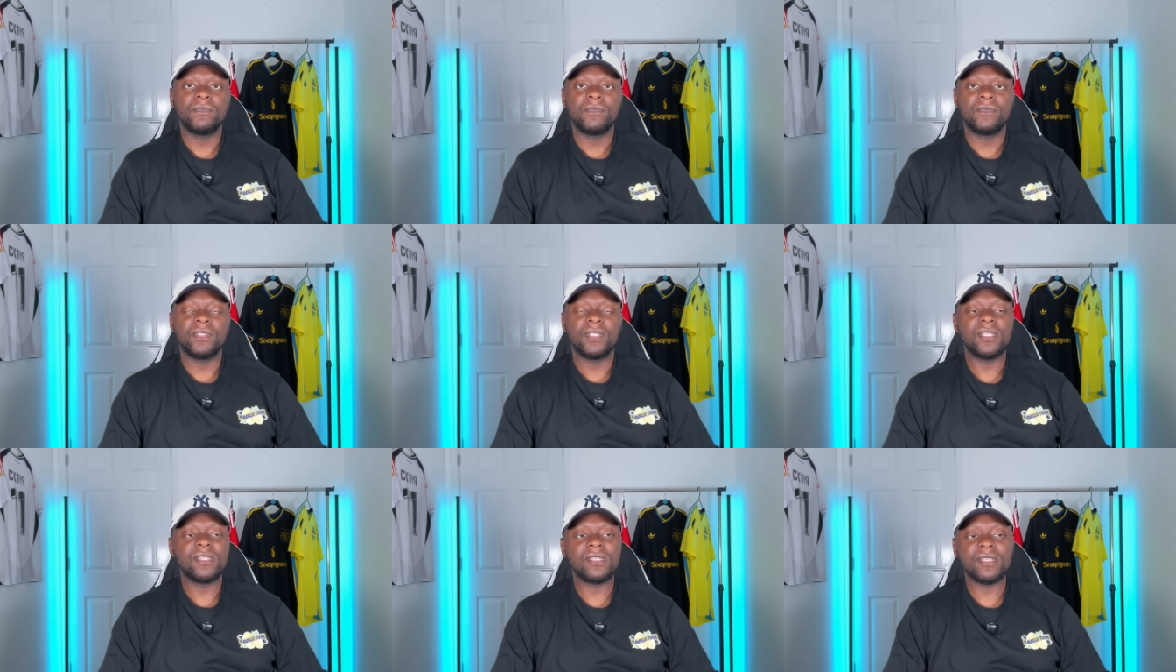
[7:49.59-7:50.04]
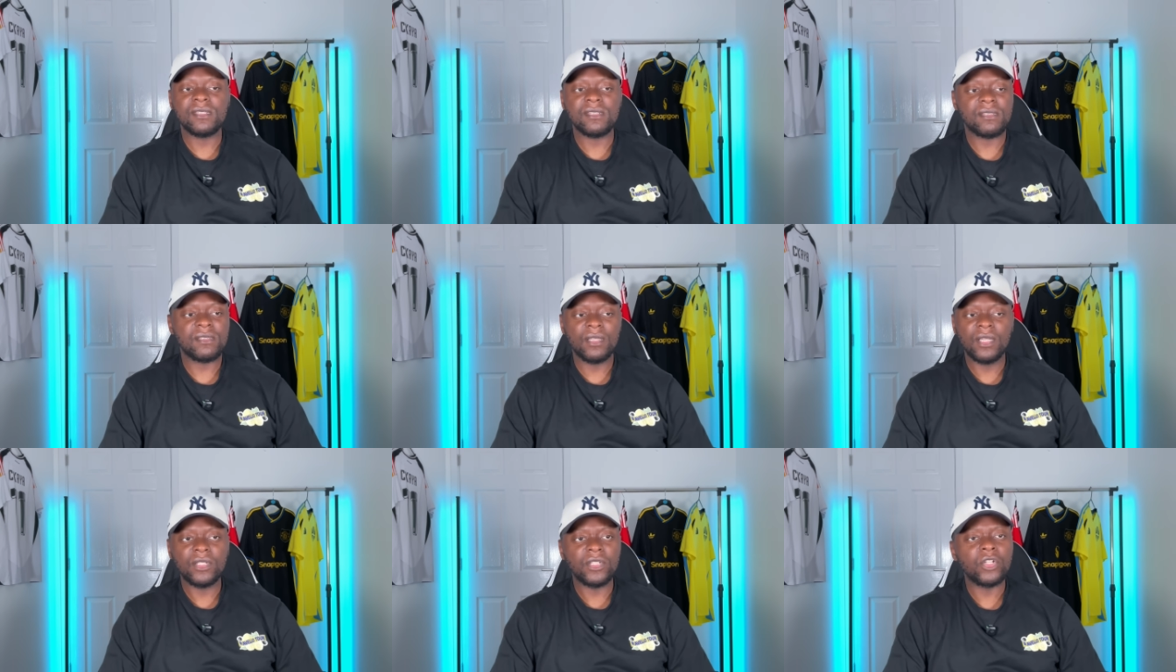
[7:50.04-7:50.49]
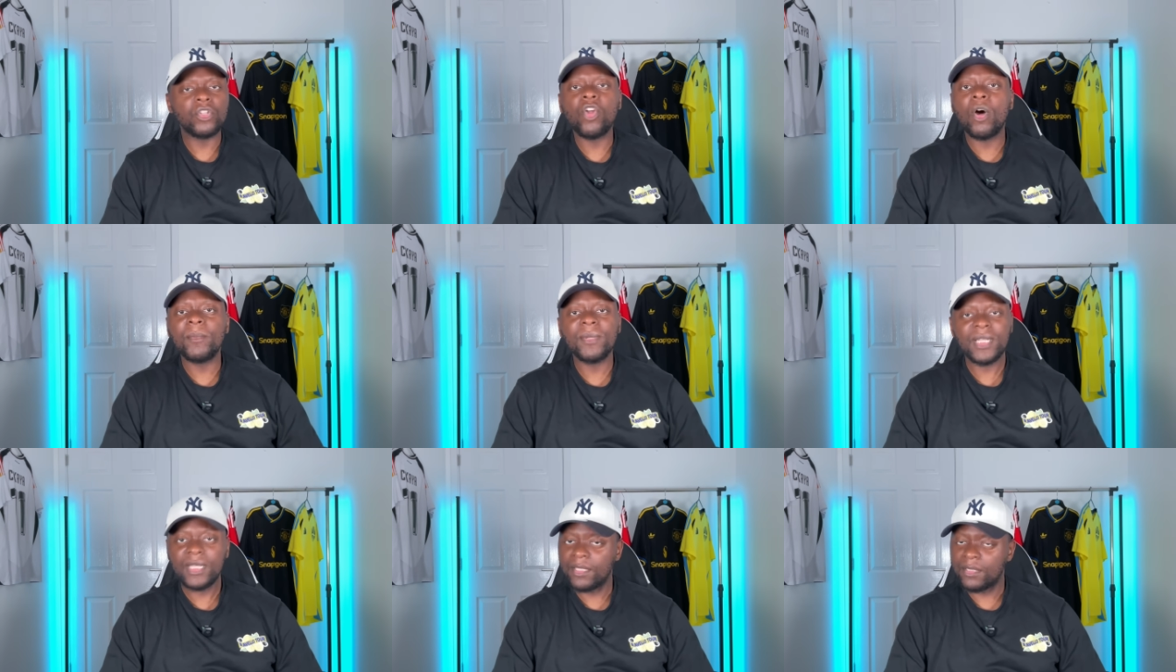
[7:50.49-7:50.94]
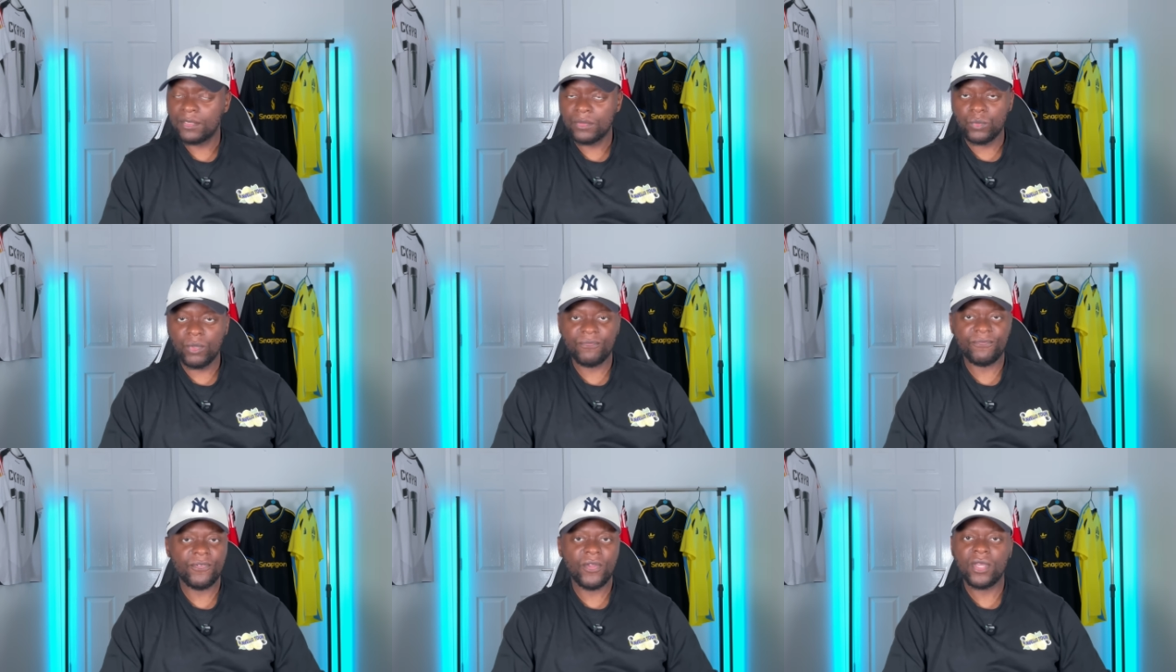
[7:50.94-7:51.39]
This is an anomaly,
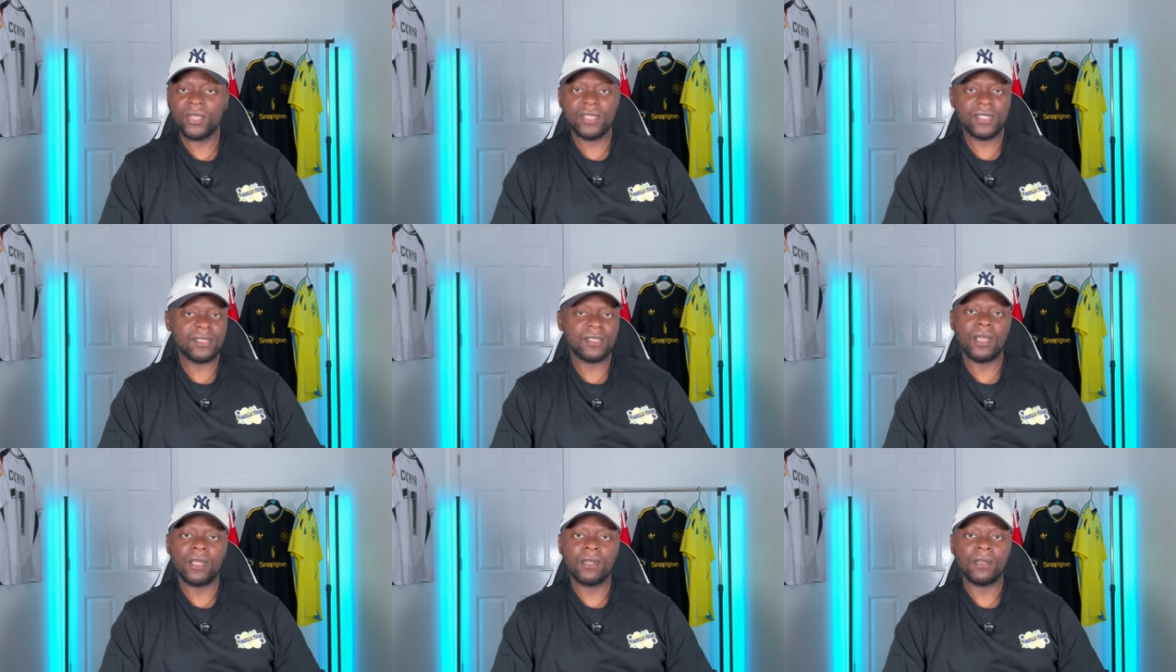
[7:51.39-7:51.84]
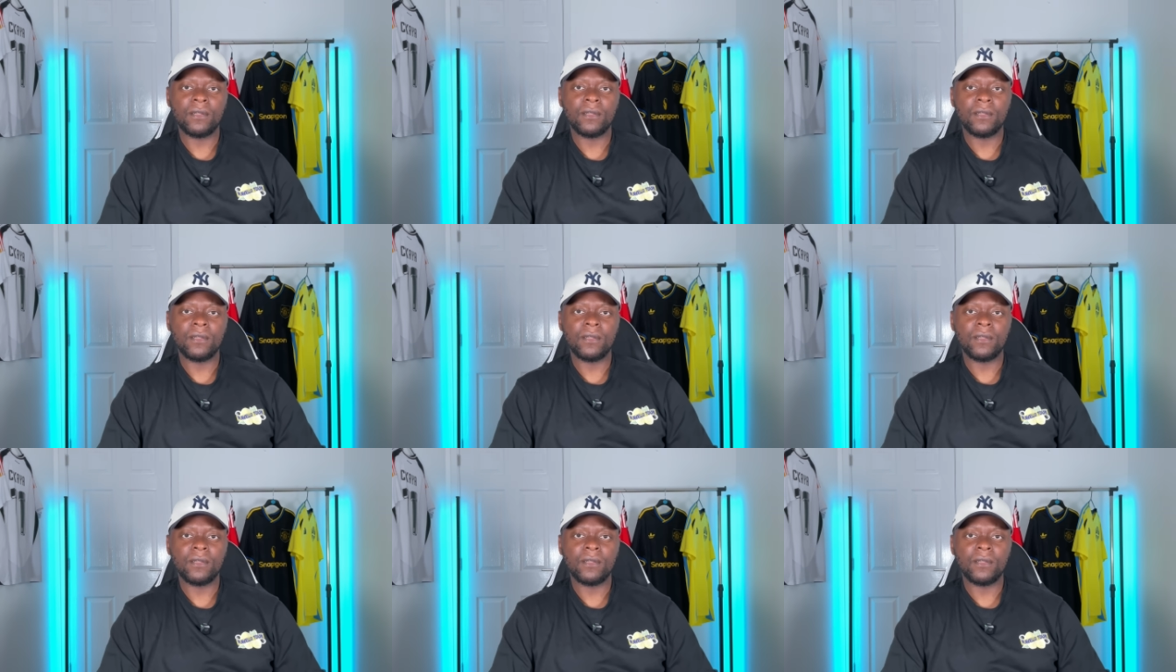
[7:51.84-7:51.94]
what Fergie's done.